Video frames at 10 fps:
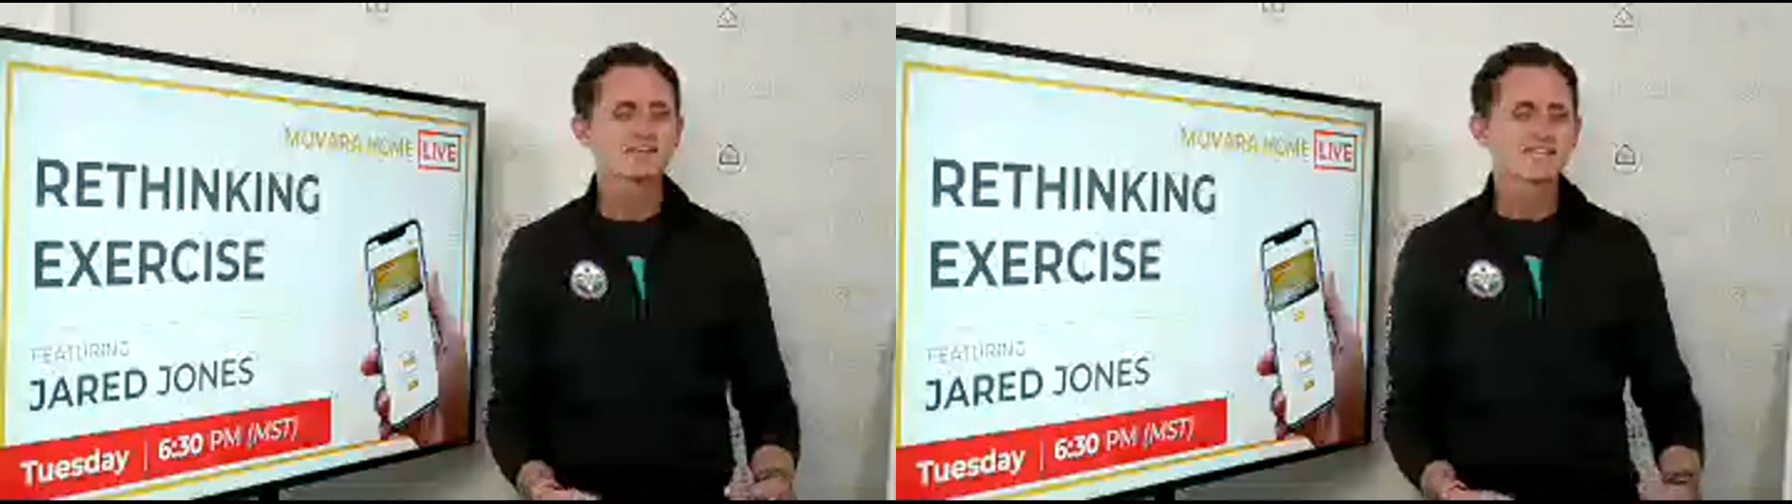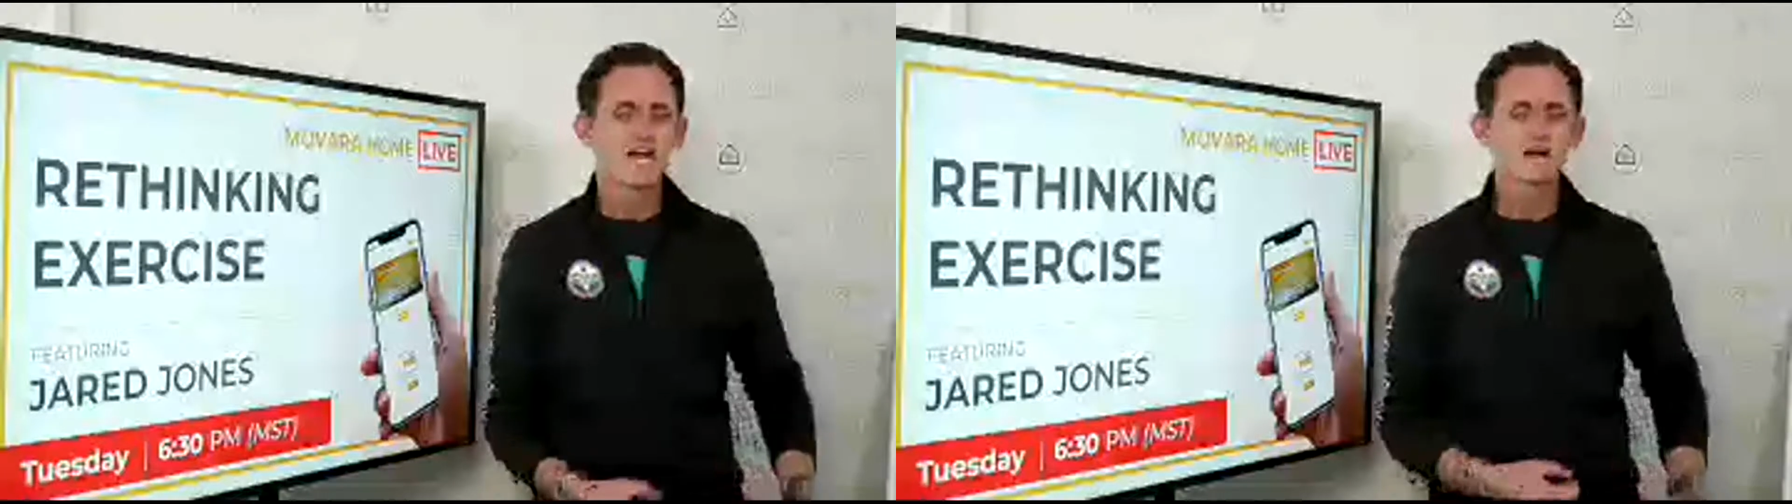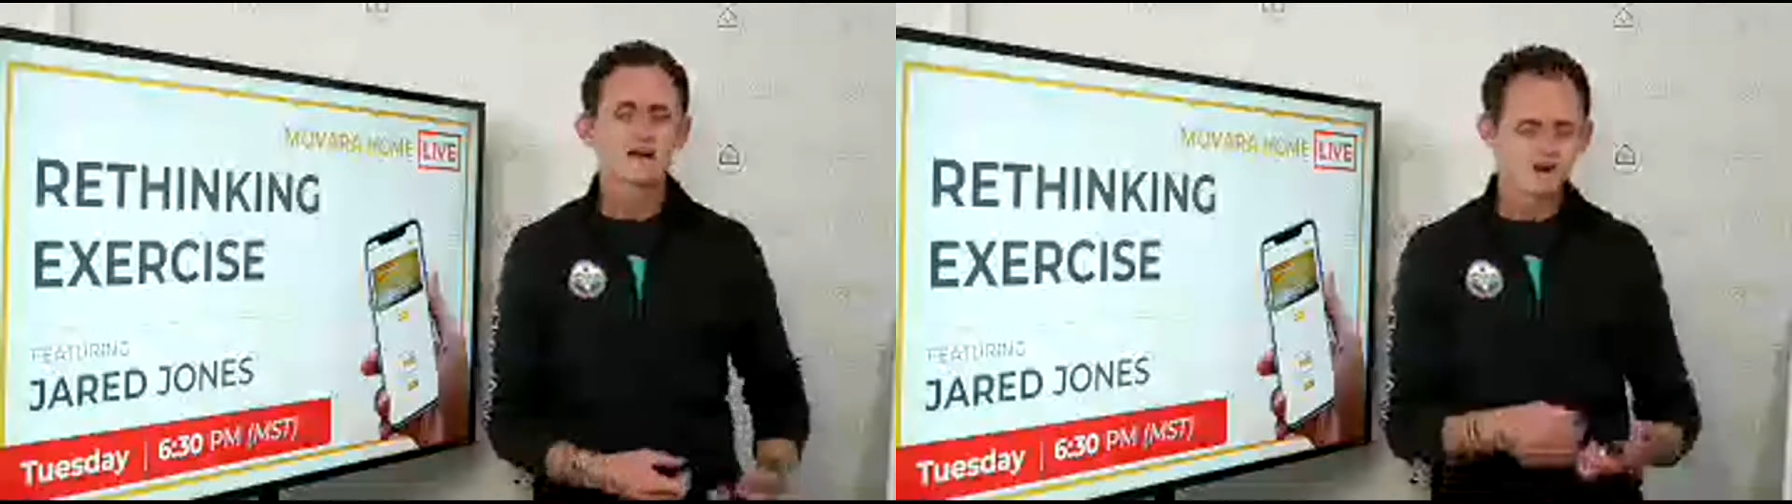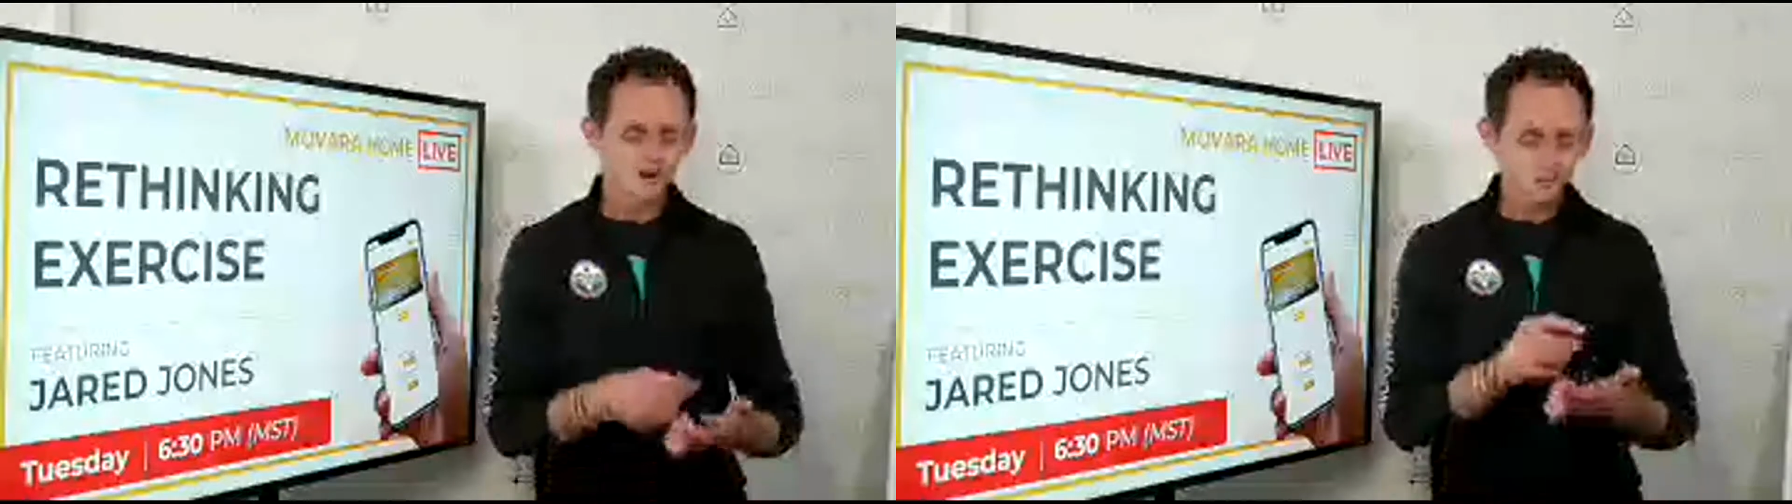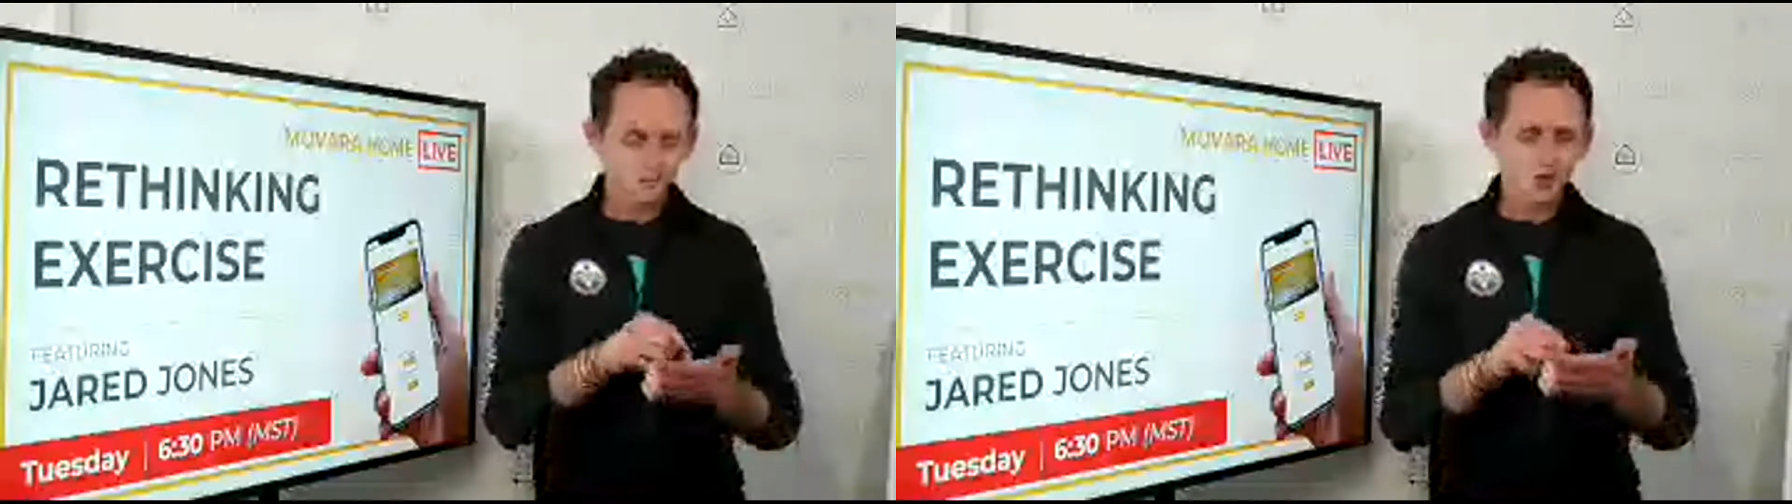calculator
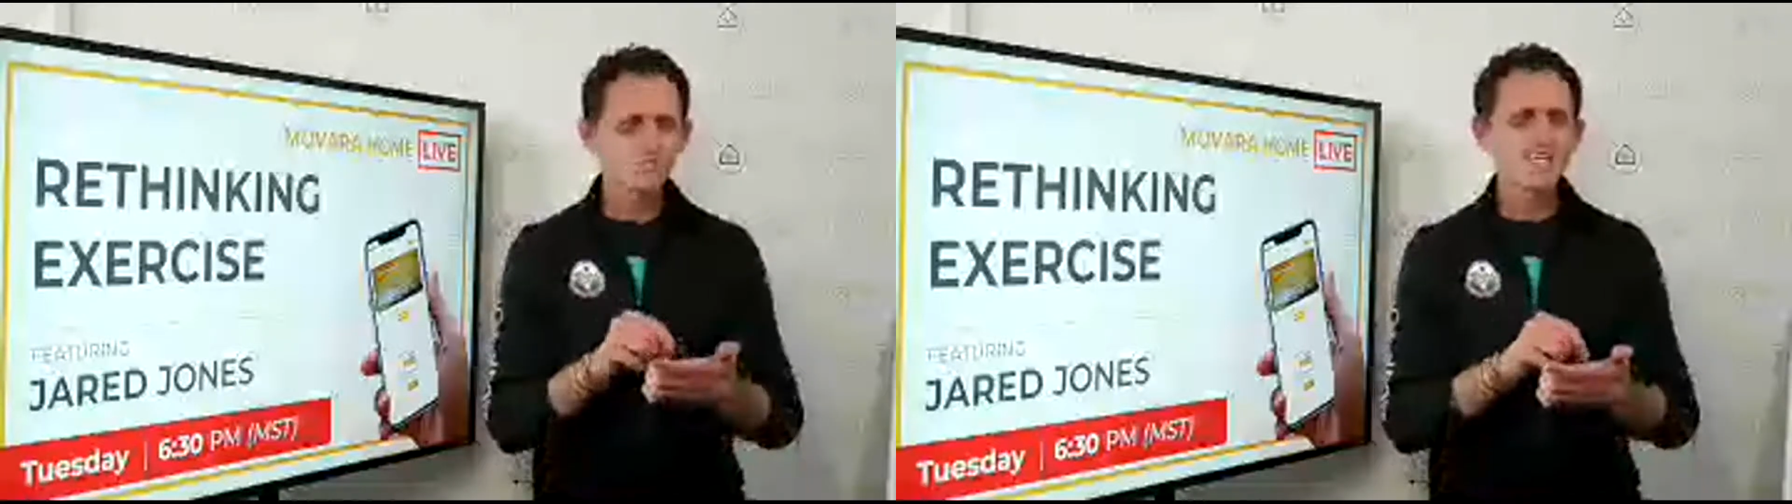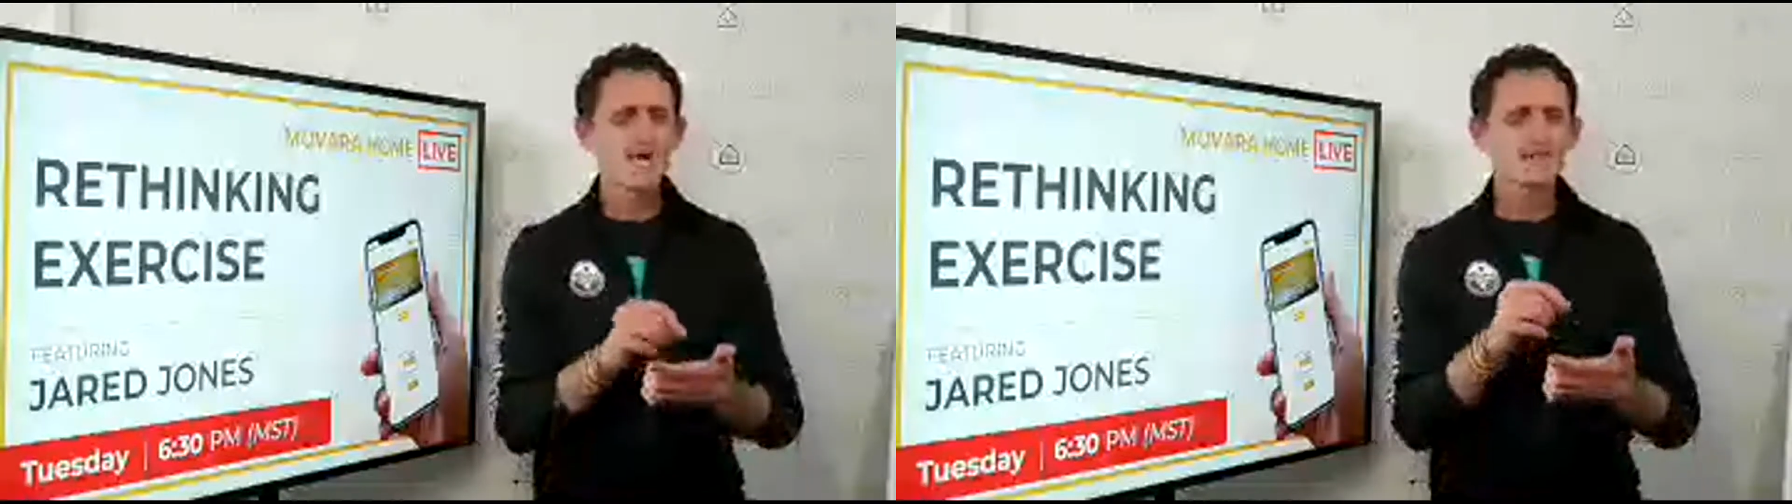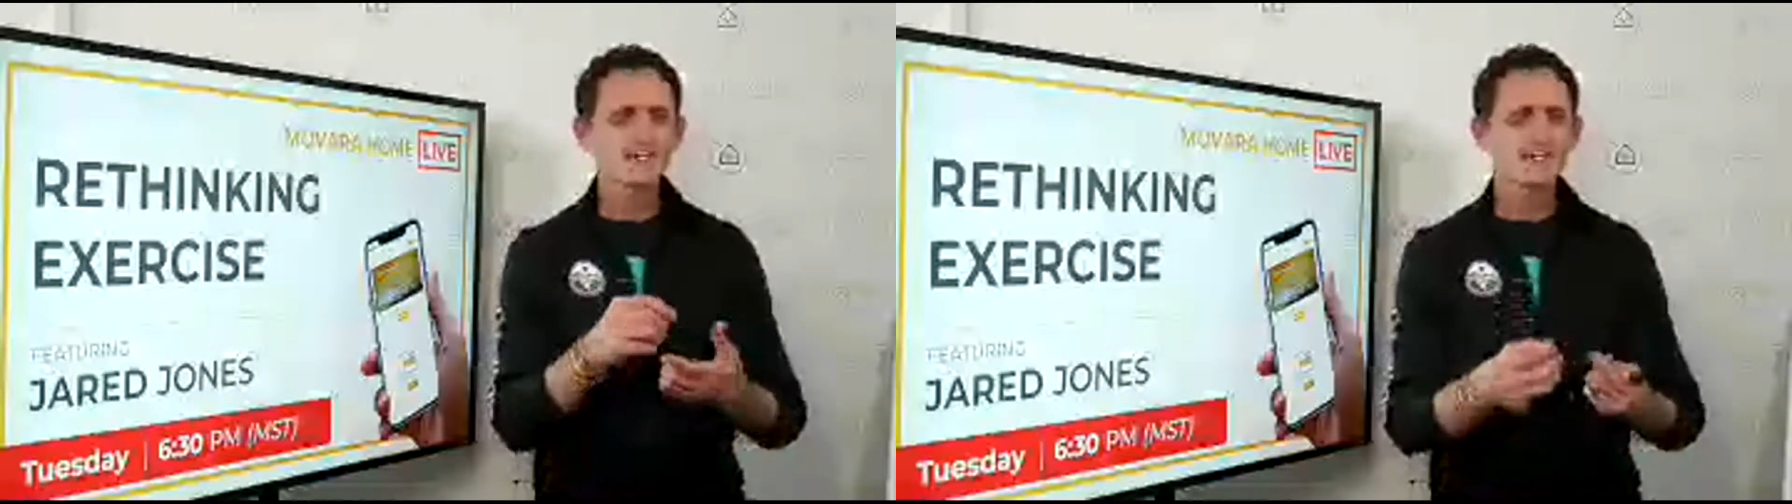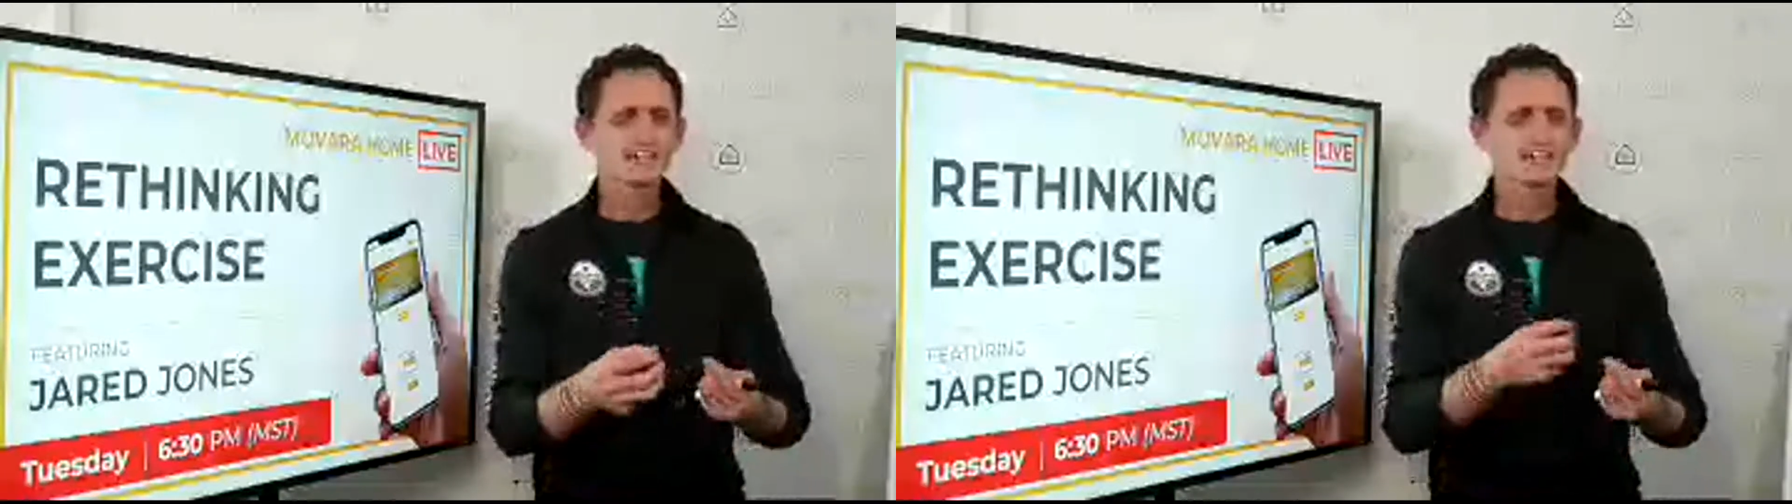that pulls out that